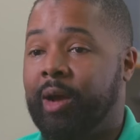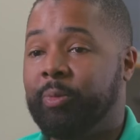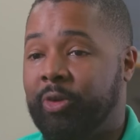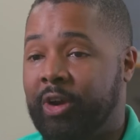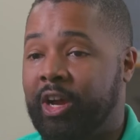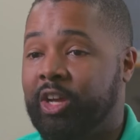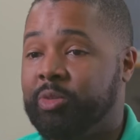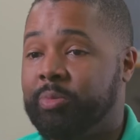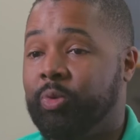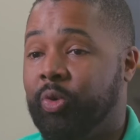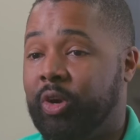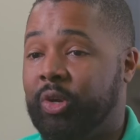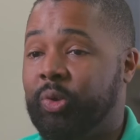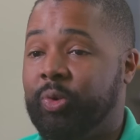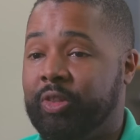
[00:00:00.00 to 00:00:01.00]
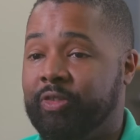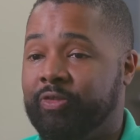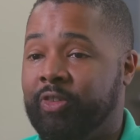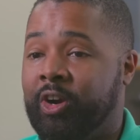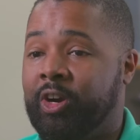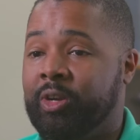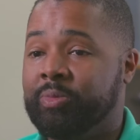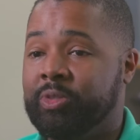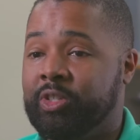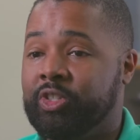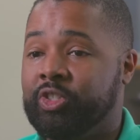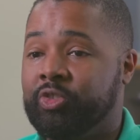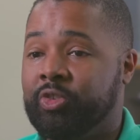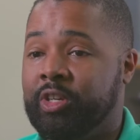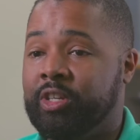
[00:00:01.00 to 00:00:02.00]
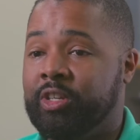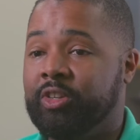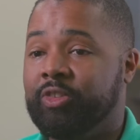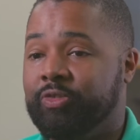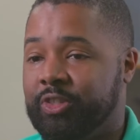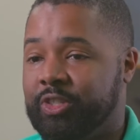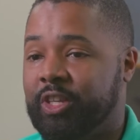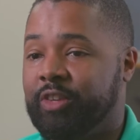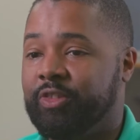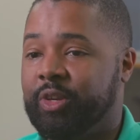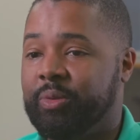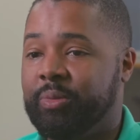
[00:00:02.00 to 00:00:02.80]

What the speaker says: I'm proud to be working with the firearms industry for safer